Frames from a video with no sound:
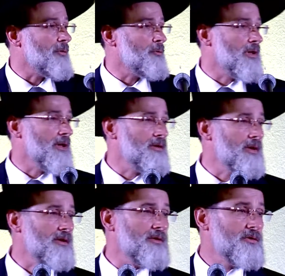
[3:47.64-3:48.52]
and we can
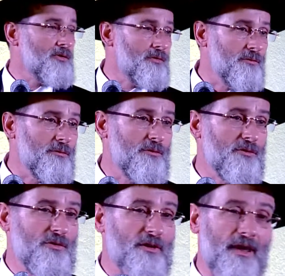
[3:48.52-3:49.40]
either
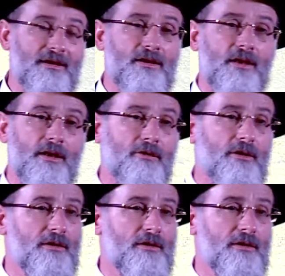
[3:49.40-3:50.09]
choose not to hear